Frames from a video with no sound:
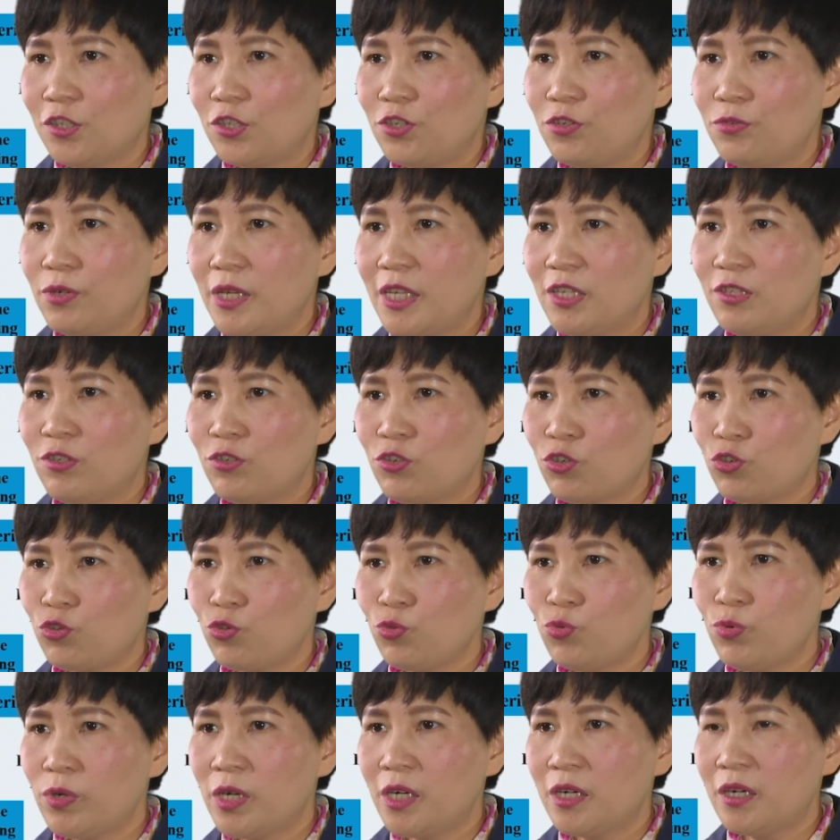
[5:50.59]
to
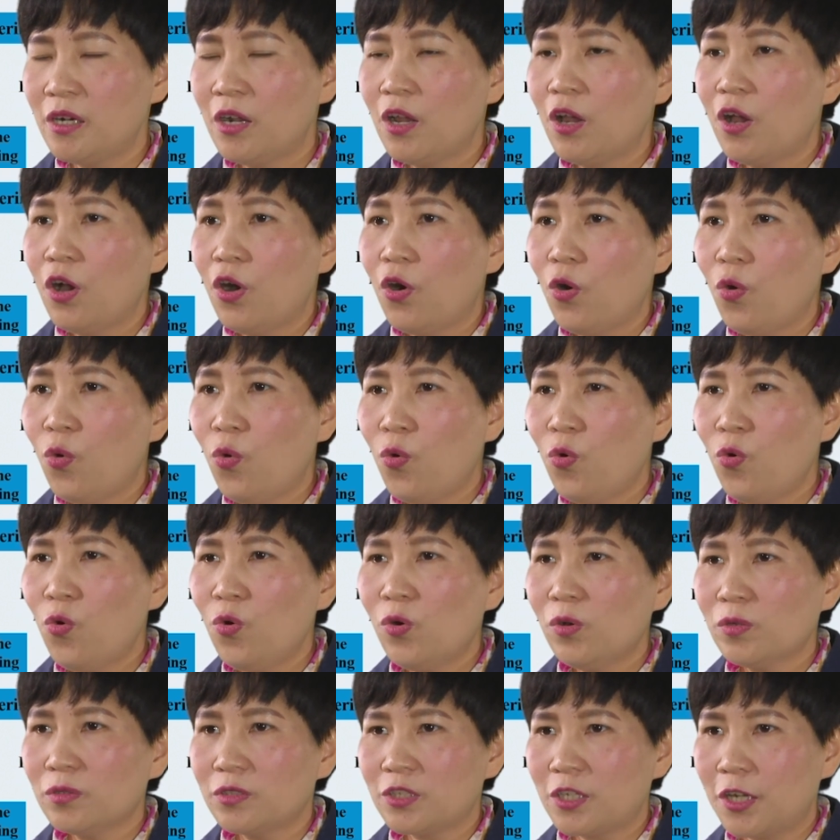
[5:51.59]
ensure
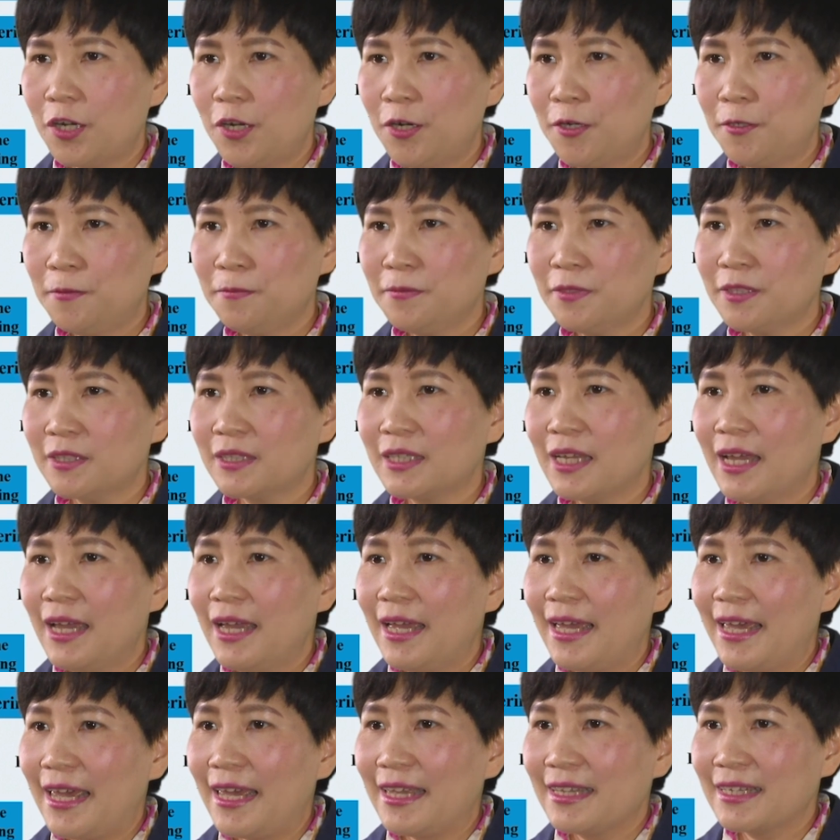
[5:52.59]
all terms
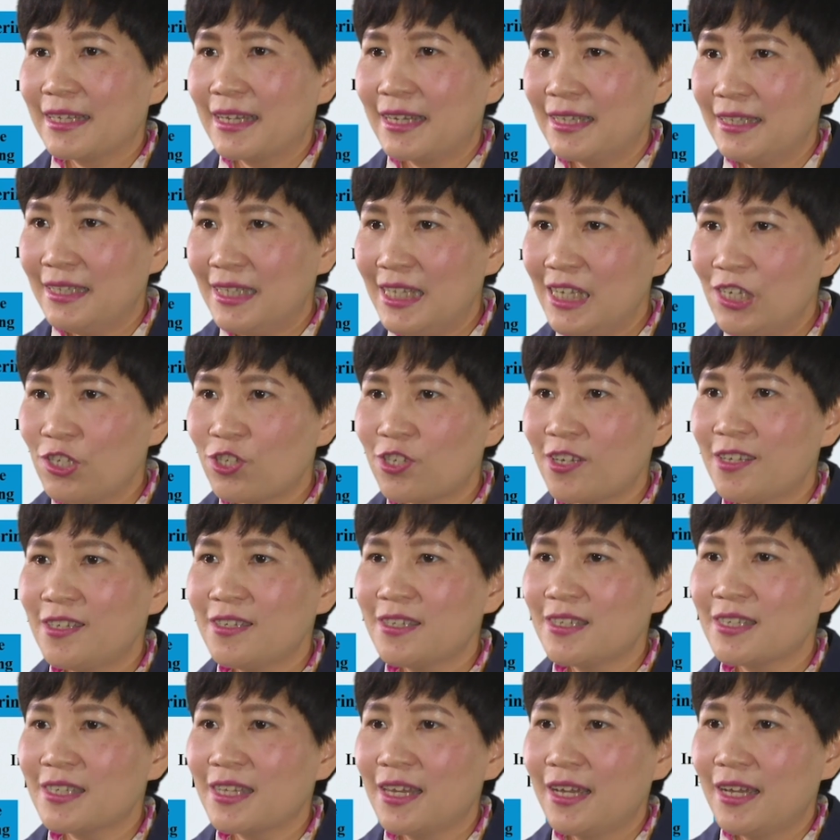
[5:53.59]
and
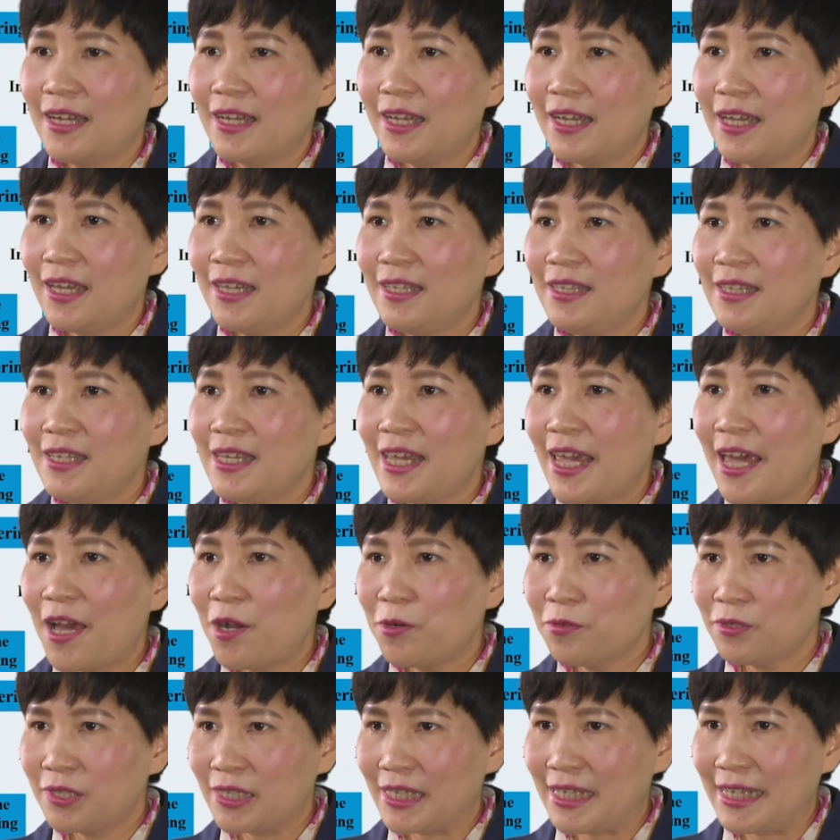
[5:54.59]
conditions in the
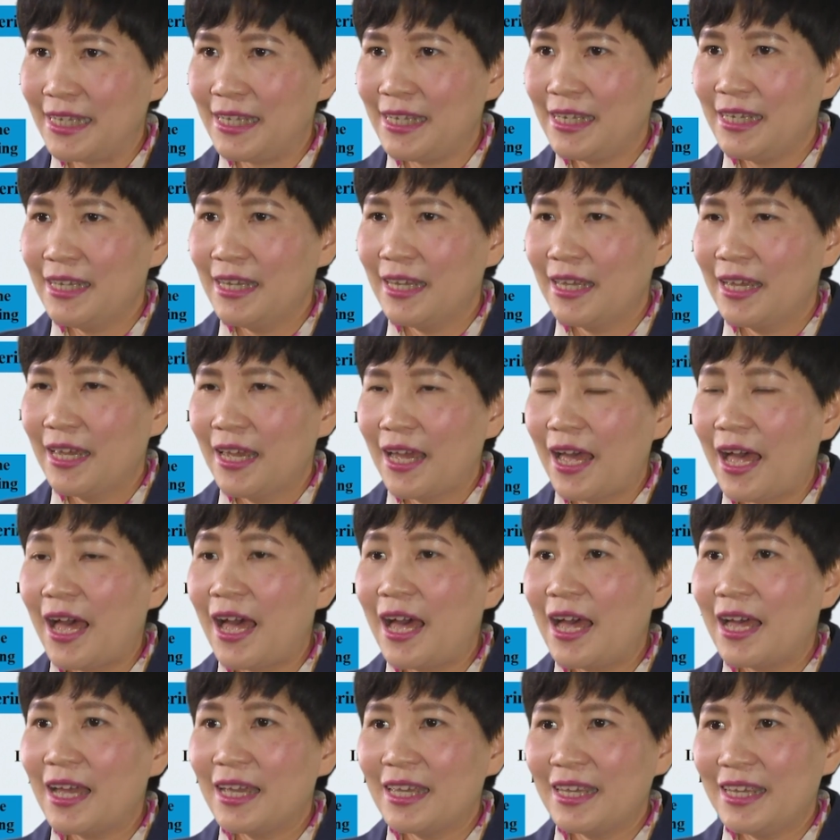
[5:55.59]
LC
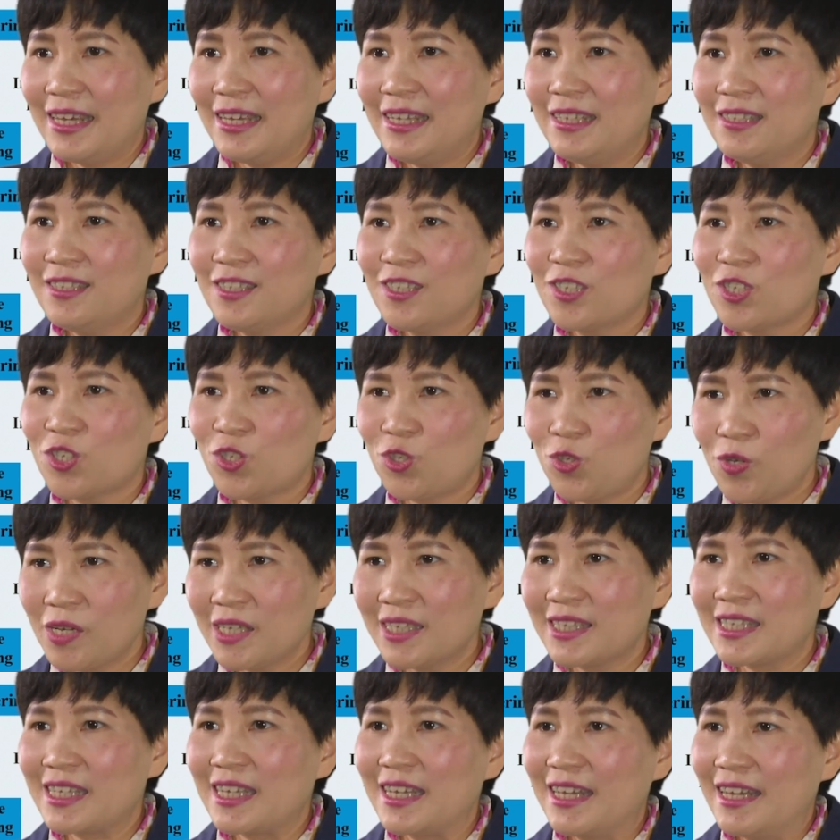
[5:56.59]
are in
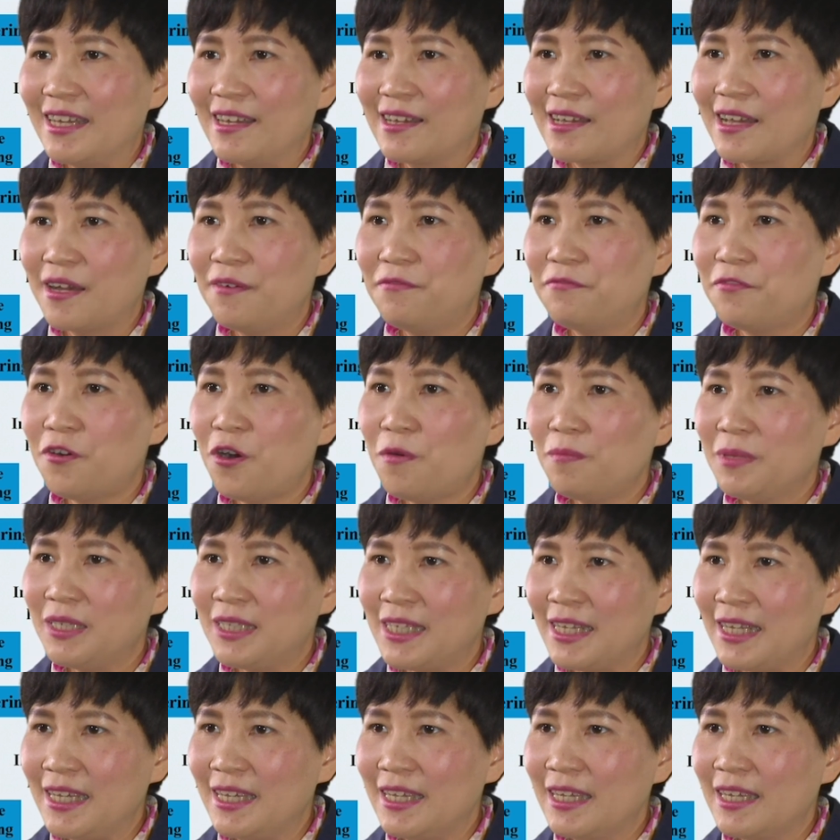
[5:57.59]
strict
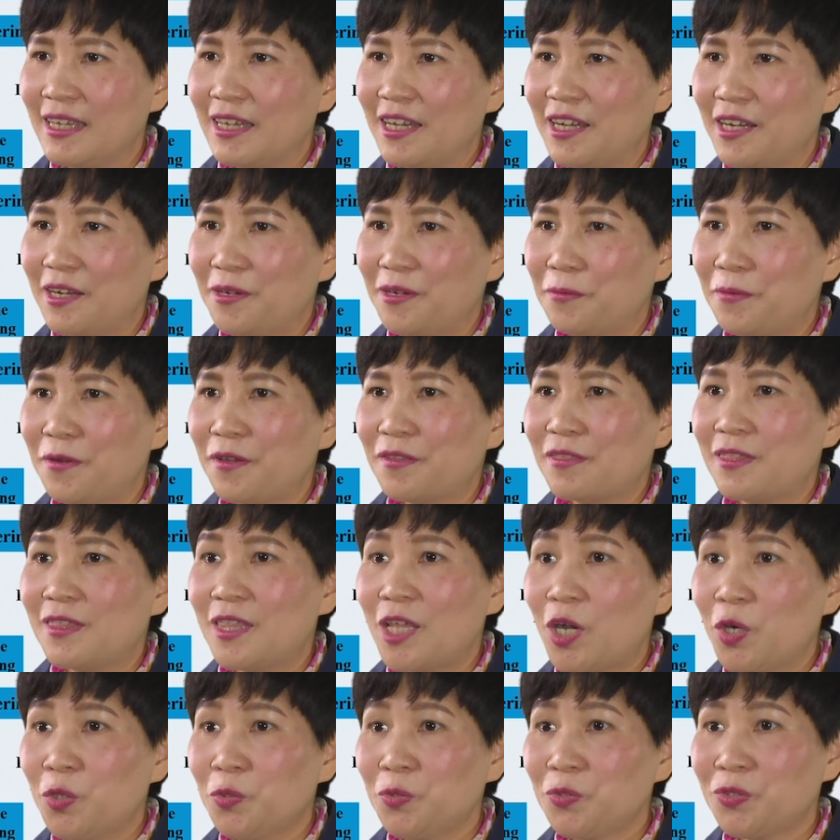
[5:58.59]
conformity
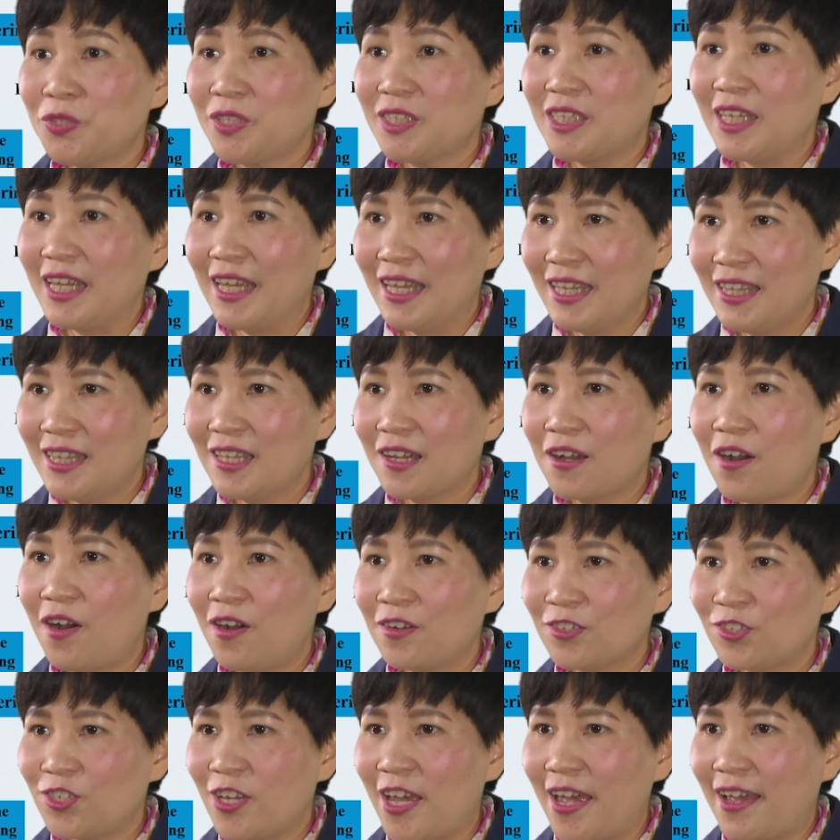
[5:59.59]
with those in the
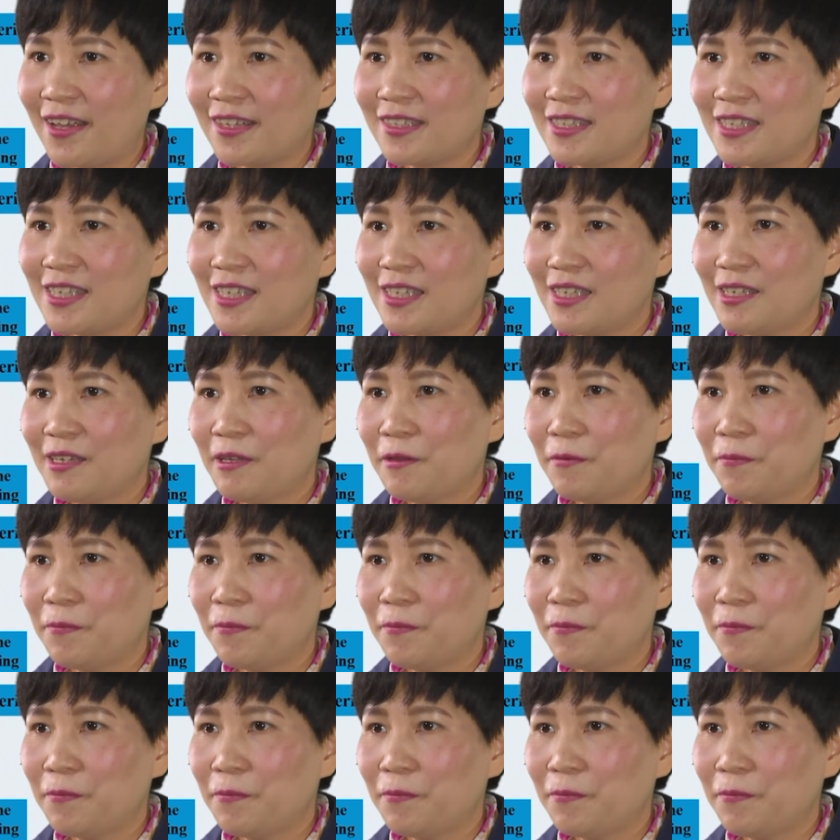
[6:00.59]
contract.